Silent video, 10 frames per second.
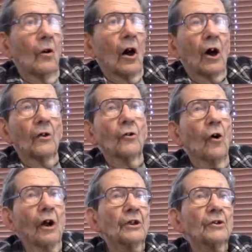Oh,
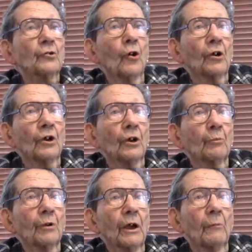no, I didn't go on an
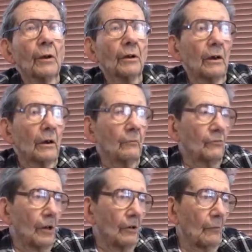airplane. I'm
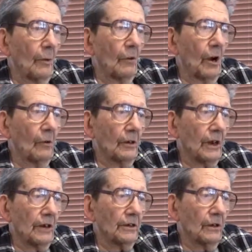trying to remember how I
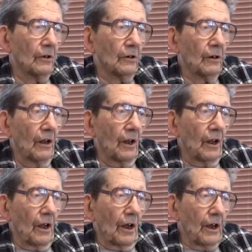got there.
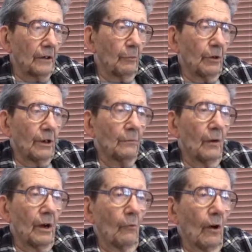Because
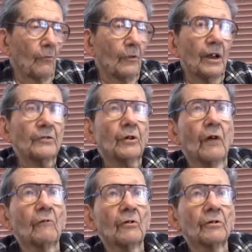my wife and I
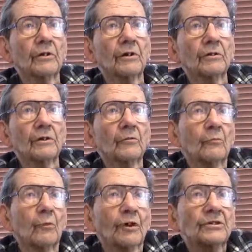traveled
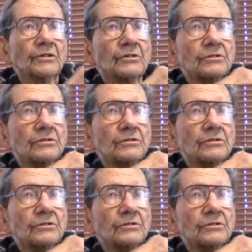different places.